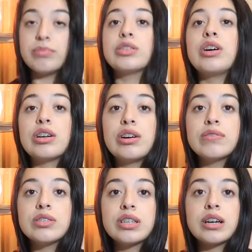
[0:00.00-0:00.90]
so I don't
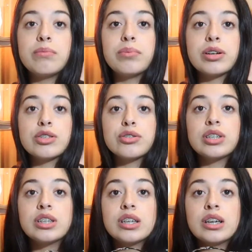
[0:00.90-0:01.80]
have to take a purse or
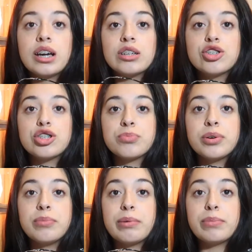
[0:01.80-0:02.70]
anything. I can just
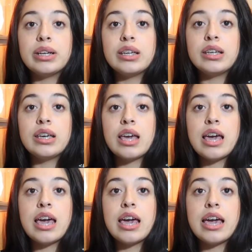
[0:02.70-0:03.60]
put my money,
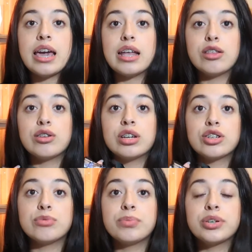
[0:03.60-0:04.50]
and you can
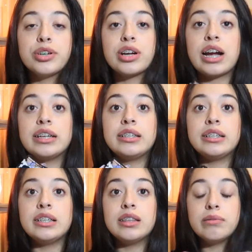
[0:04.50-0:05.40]
actually put your
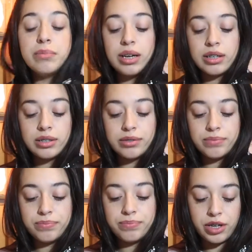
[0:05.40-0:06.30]
ID in the back.
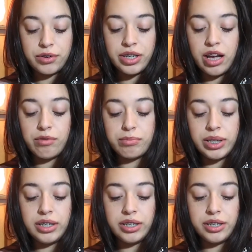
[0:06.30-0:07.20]
I already have
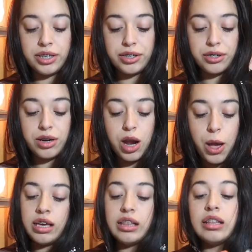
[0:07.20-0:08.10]
mine in here.
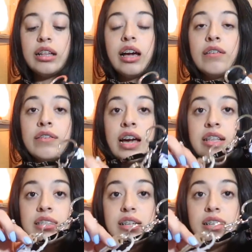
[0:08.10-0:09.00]
And then I have
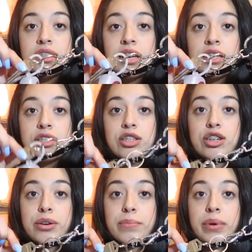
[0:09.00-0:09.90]
hand
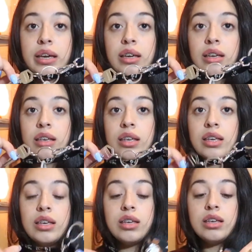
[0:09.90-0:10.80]
sanitizer, my
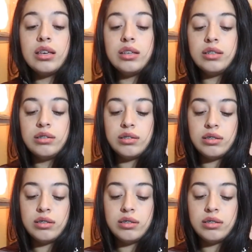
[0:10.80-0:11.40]
keys.